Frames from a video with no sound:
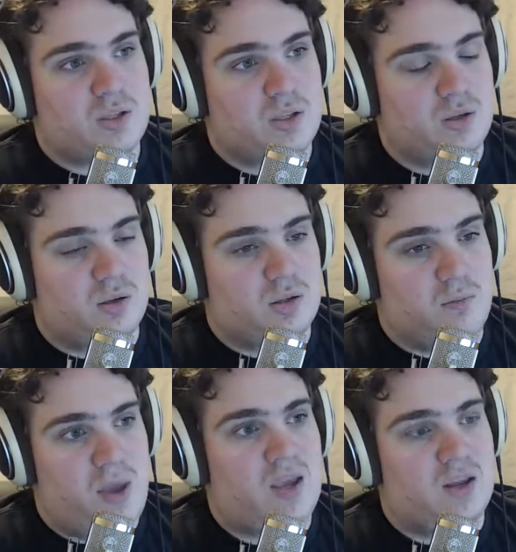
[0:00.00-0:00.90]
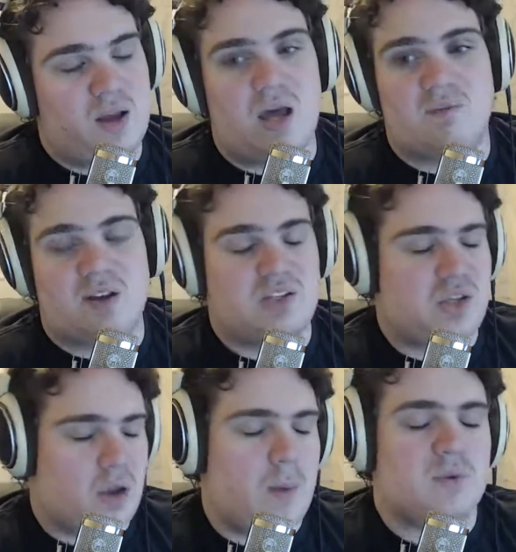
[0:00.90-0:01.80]
to make it out of
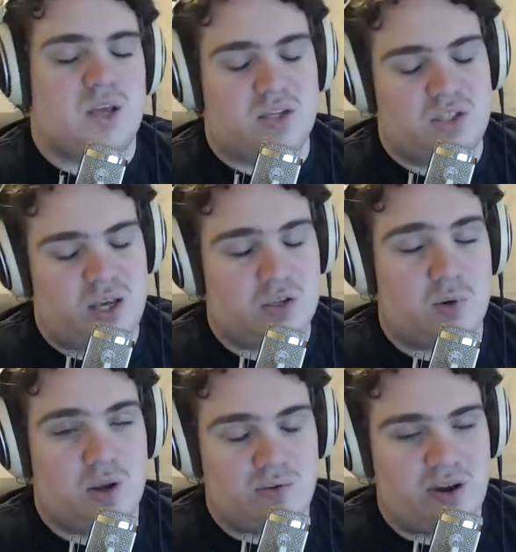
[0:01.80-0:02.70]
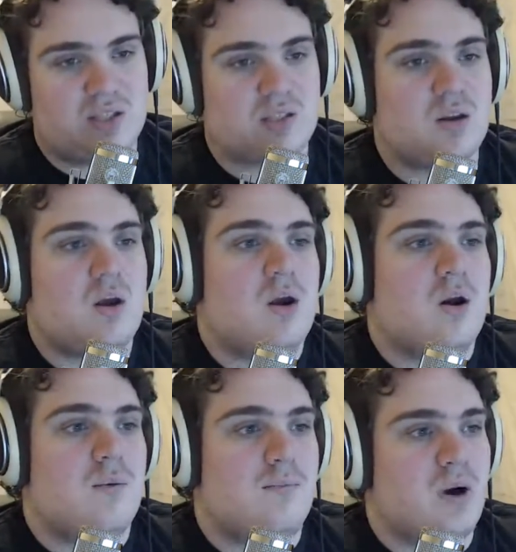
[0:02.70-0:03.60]
SEA. Obviously, SEA has no invites,
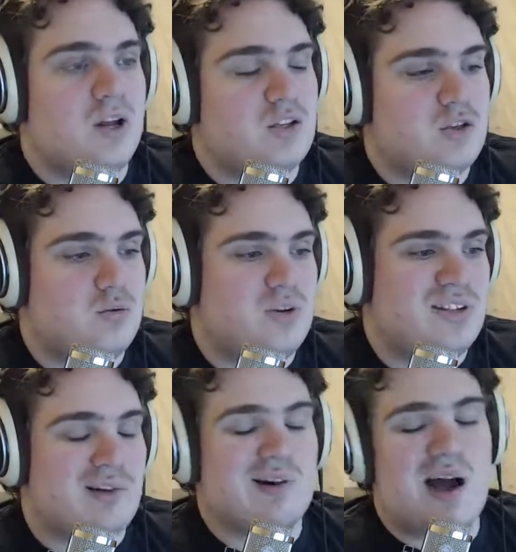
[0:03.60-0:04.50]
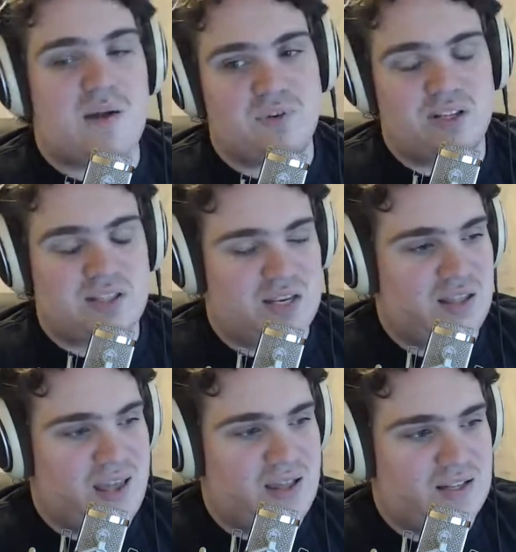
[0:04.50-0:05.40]
but to instill confidence
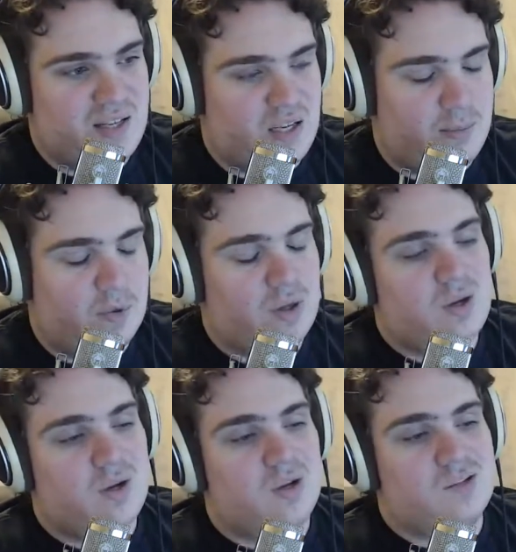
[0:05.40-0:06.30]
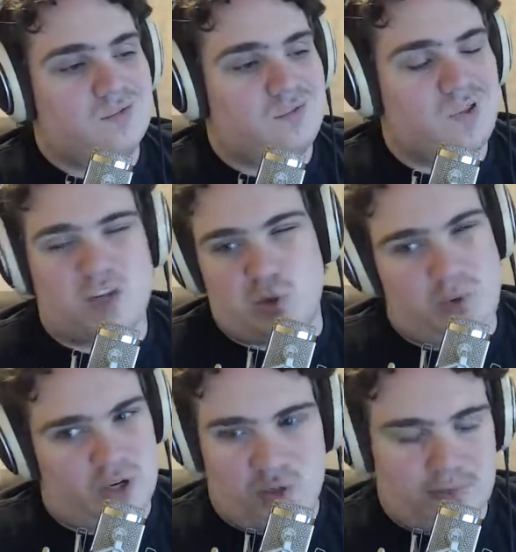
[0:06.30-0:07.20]
in that team, not so
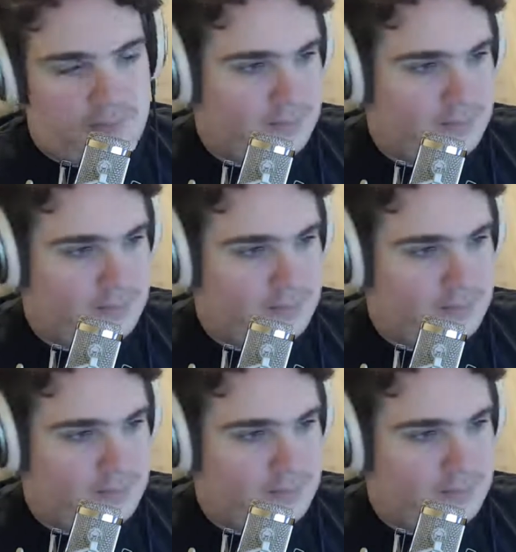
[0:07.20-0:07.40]
much.